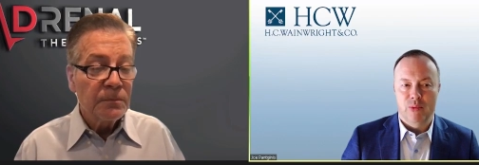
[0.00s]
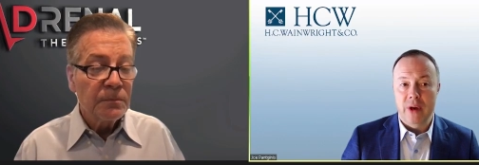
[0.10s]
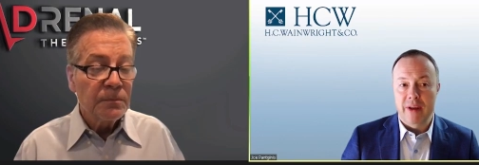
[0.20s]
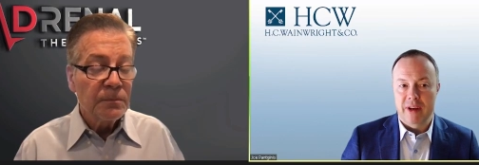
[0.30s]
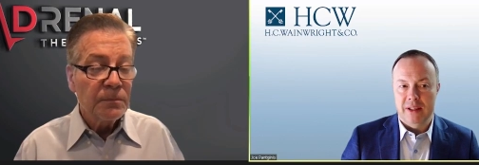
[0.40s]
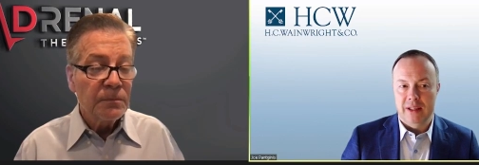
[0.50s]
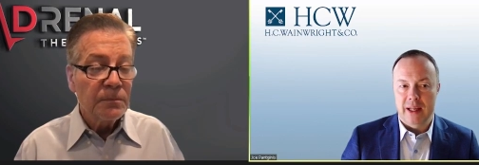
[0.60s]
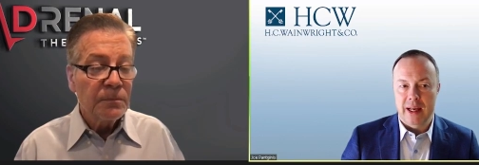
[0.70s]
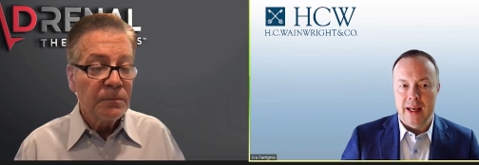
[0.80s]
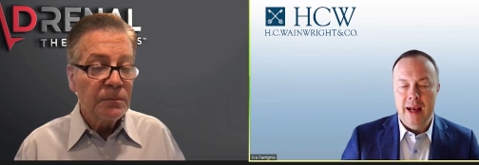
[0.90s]

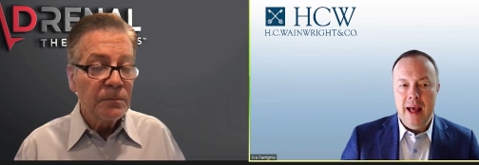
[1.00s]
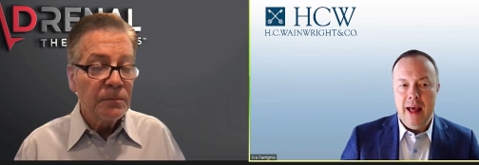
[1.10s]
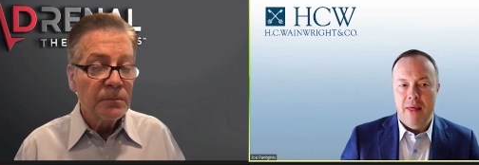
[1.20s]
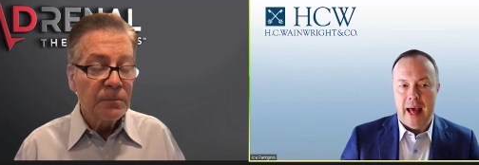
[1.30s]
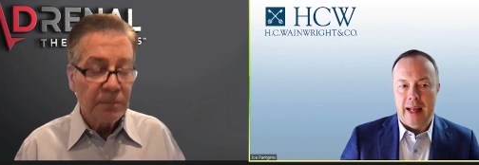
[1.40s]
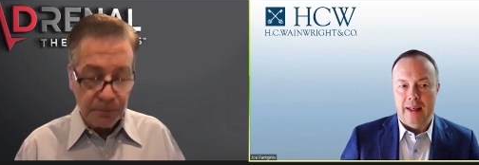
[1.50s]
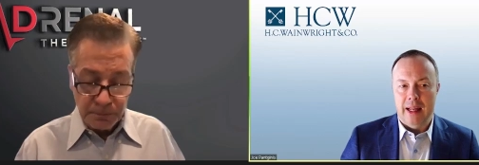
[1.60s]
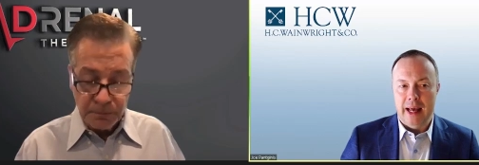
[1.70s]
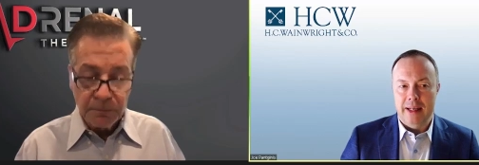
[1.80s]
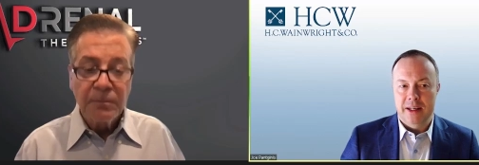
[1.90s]
Speaker 1: previously that
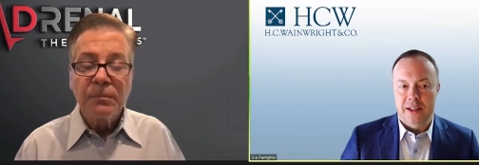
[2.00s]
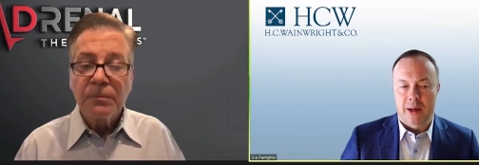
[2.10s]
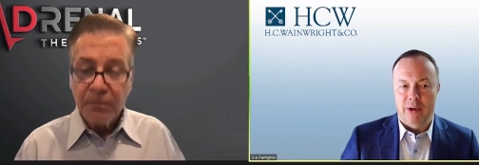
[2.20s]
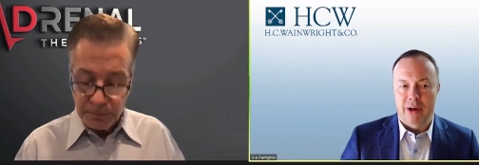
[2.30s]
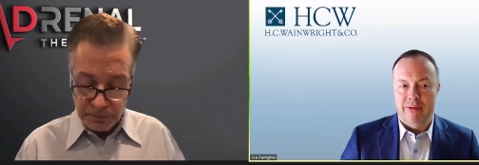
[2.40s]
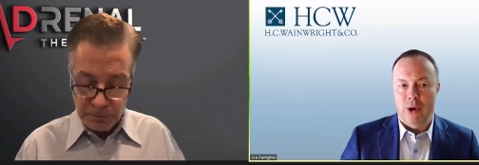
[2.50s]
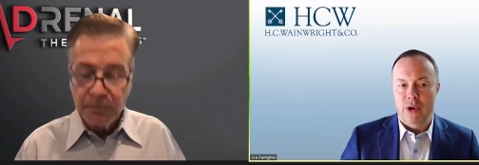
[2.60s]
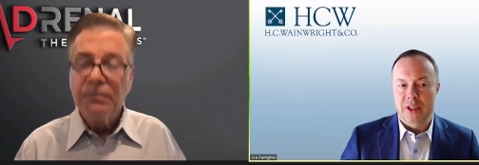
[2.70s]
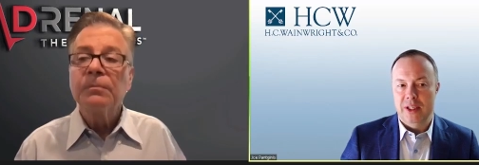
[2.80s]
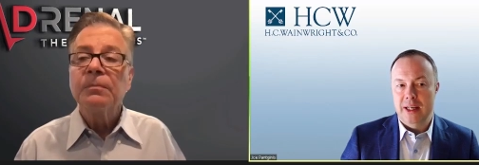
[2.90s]
led to some of your
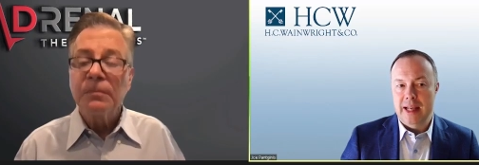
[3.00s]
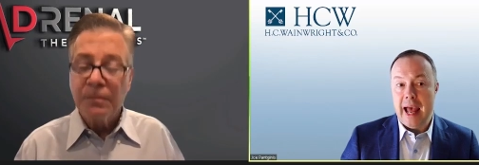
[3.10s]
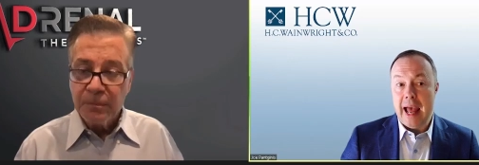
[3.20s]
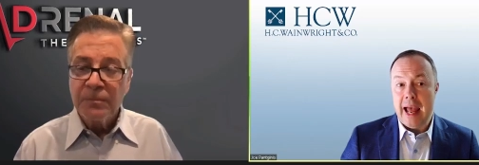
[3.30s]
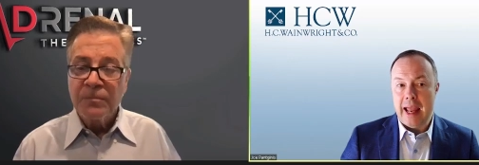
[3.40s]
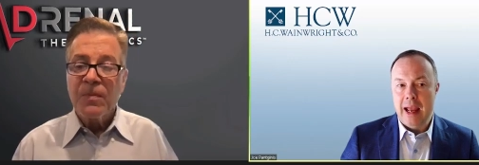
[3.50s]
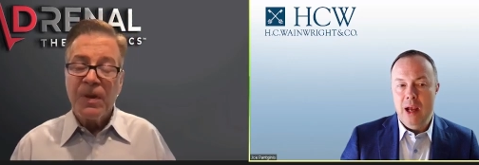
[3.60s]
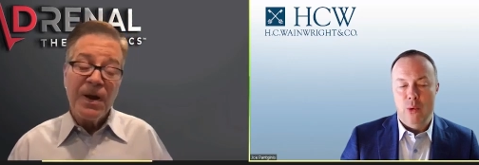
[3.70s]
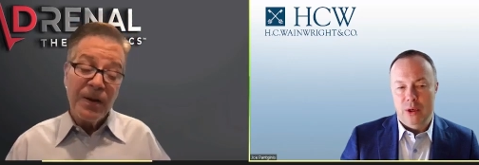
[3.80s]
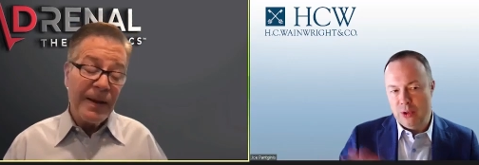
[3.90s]
focus today,
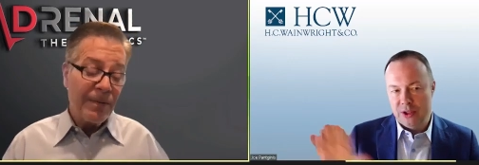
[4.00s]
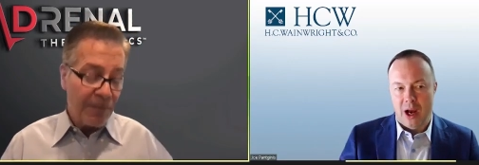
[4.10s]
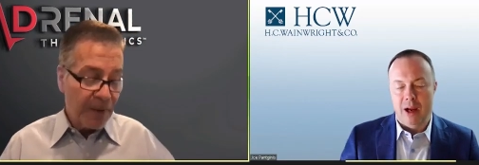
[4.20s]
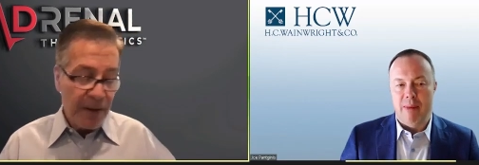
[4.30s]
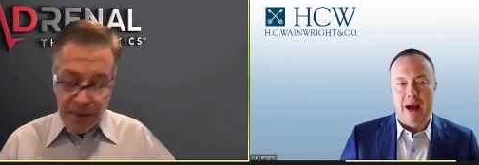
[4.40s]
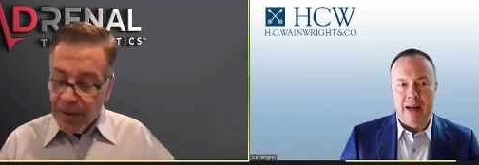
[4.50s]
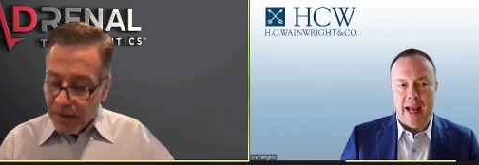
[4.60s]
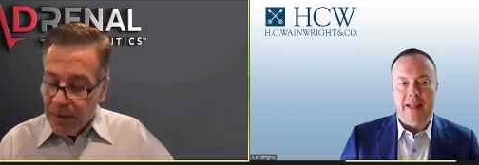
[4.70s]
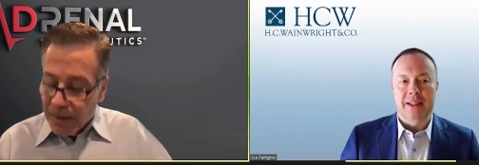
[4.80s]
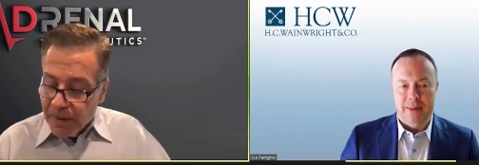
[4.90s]
Speaker 2: which uh, yeah. we'll talk about
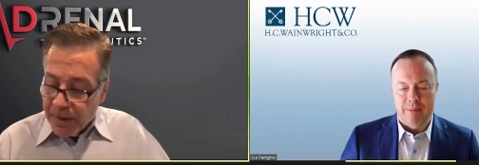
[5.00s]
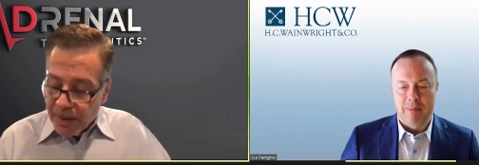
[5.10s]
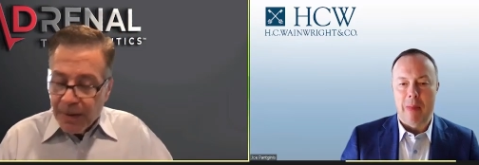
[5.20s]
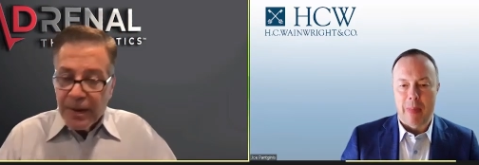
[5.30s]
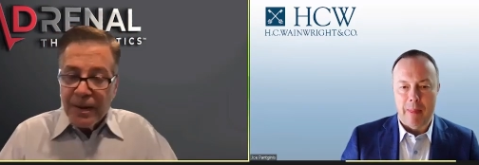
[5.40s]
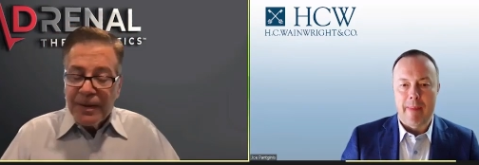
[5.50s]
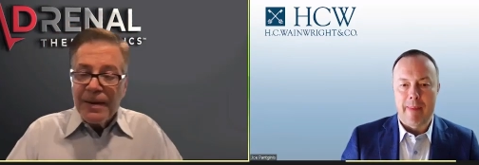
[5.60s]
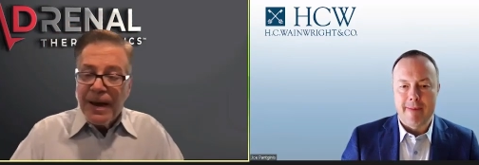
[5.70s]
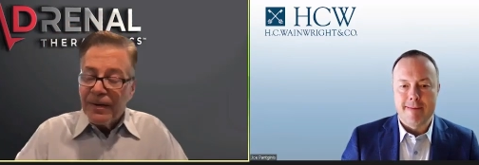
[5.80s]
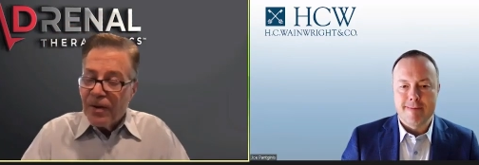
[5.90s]
next?
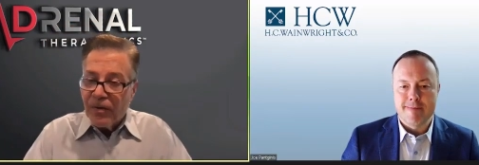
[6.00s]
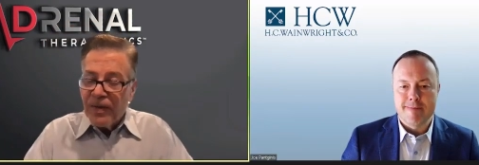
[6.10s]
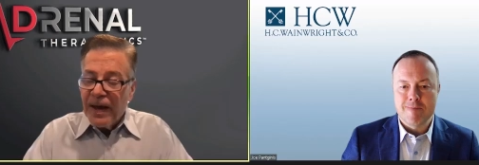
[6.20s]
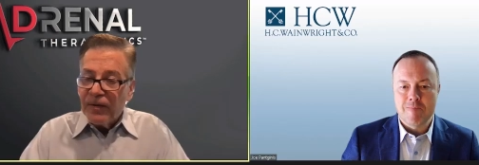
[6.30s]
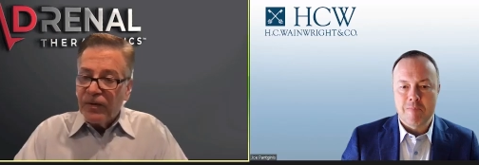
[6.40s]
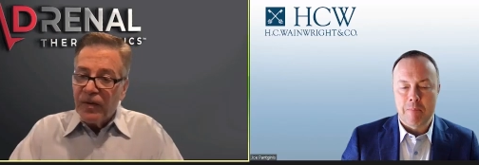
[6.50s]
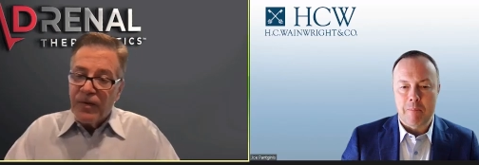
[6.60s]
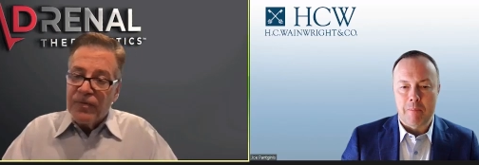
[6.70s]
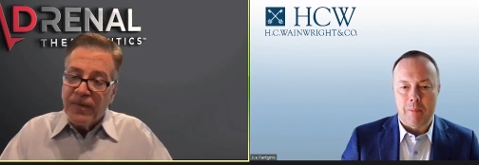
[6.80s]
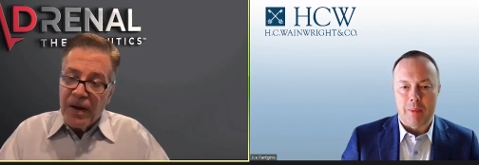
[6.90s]
Yeah, no, thanks.
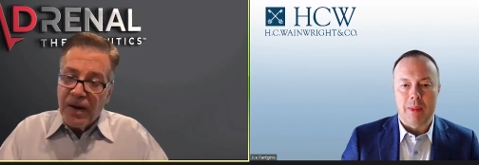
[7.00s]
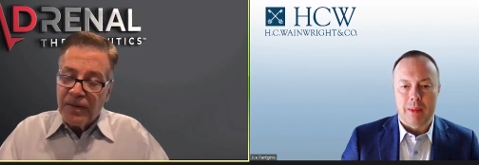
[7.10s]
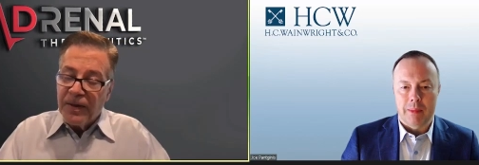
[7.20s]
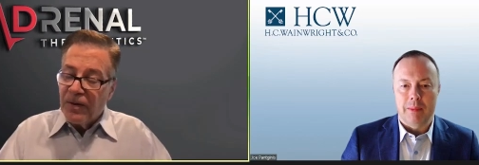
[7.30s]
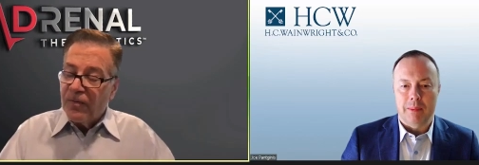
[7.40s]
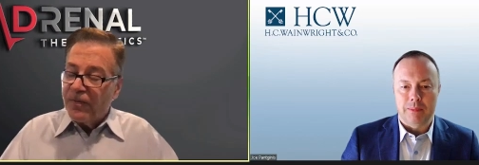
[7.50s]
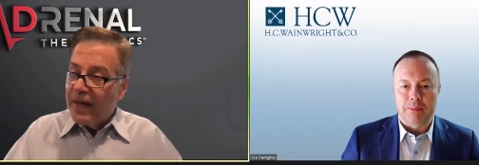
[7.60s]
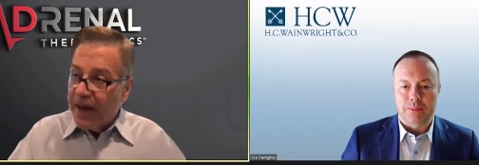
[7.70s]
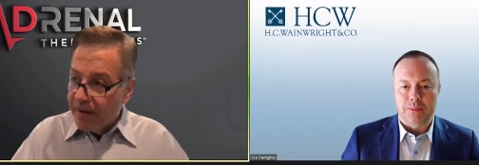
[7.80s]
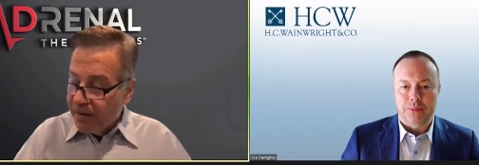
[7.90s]
Uh, thank you for
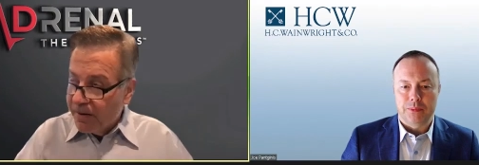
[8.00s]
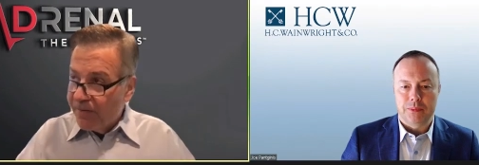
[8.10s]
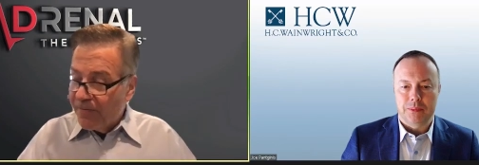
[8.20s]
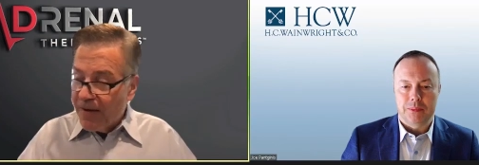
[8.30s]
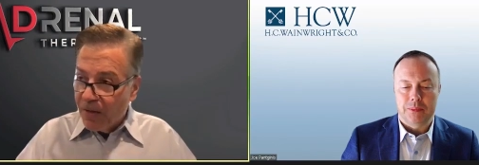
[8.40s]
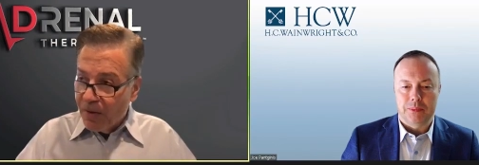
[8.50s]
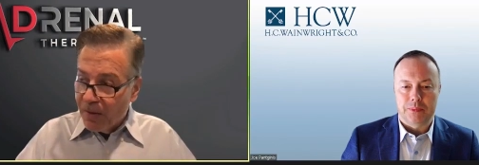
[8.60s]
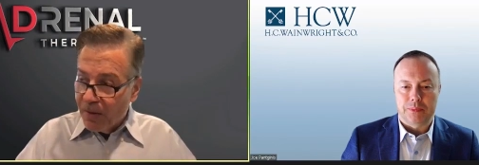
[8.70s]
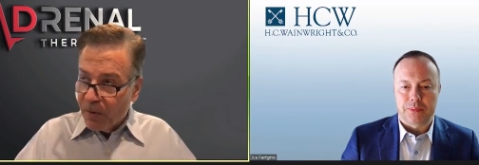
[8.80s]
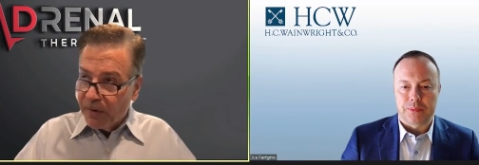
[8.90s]
that uh, follow-up
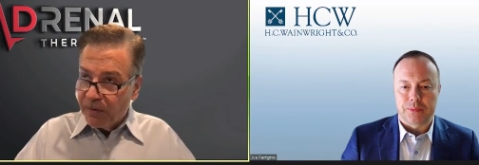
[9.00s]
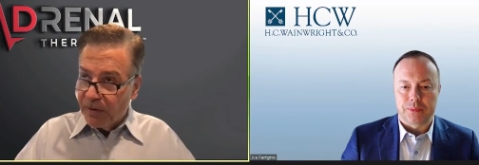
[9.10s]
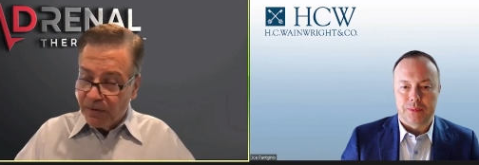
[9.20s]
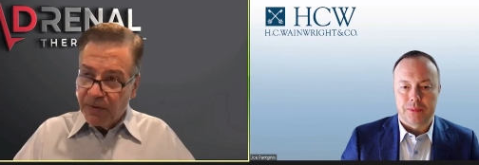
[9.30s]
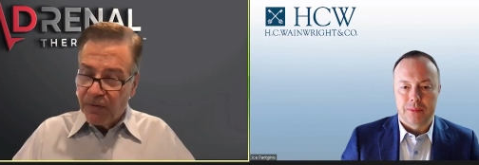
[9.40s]
question, because it's